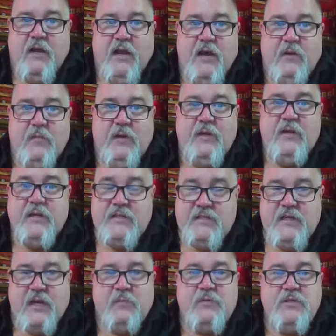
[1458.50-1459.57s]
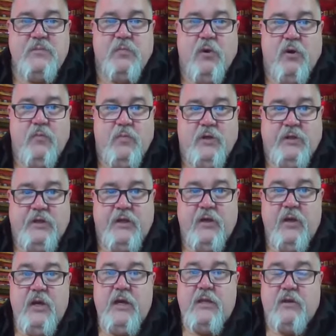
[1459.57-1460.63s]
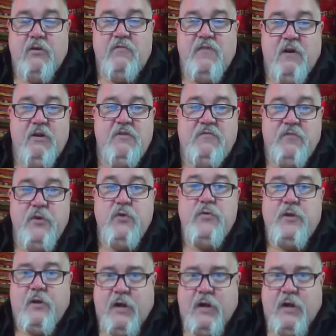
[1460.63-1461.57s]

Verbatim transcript: academy. It's set up as a burn building. There are very few that